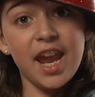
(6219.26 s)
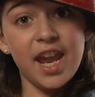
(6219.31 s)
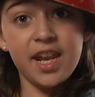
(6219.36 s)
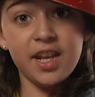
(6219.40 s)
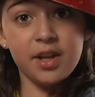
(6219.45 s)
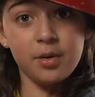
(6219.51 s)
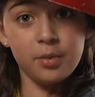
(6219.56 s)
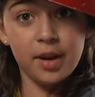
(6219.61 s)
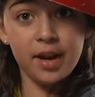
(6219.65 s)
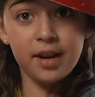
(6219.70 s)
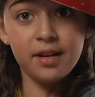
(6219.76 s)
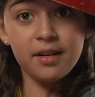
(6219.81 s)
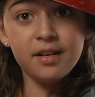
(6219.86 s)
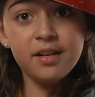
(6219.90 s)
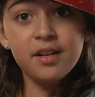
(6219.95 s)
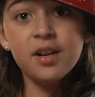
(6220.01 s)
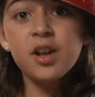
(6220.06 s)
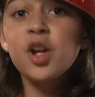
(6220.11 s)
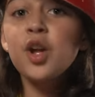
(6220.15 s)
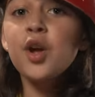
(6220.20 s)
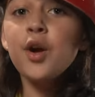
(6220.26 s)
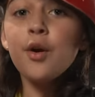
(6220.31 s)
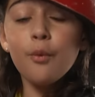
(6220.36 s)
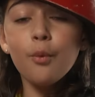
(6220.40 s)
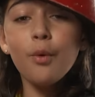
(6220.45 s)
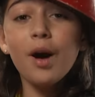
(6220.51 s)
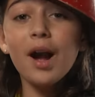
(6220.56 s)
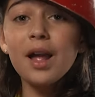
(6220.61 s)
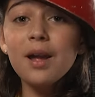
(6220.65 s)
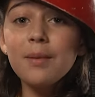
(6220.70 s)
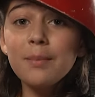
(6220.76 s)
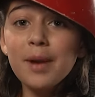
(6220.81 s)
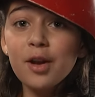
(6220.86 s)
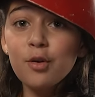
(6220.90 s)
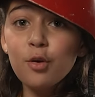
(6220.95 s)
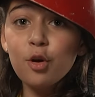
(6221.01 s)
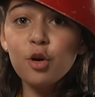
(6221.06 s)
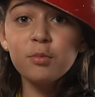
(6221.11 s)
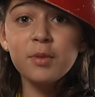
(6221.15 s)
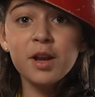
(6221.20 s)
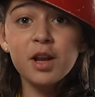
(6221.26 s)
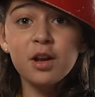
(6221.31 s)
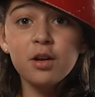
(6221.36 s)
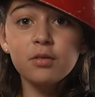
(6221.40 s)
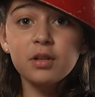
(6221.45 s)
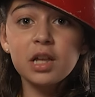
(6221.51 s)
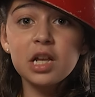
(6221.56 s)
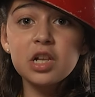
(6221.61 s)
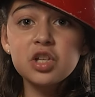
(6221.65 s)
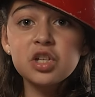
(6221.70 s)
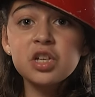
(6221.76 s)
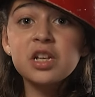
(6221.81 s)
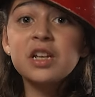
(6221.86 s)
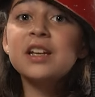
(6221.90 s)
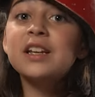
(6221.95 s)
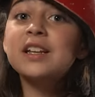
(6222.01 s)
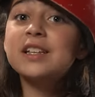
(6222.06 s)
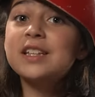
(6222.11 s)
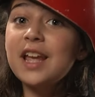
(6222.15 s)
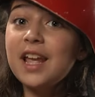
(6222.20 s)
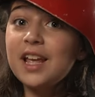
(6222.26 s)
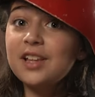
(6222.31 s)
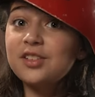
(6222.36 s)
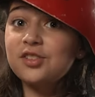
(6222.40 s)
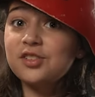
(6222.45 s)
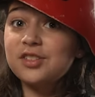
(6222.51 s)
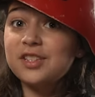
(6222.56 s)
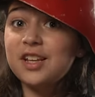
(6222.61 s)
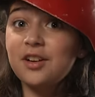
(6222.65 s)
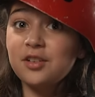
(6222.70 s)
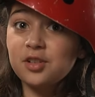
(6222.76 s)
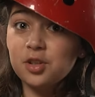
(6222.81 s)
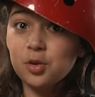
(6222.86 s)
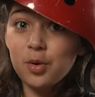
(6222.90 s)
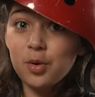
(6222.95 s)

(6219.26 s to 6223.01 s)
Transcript: Anyway, why am I growing my own lunch? To answer Sarah's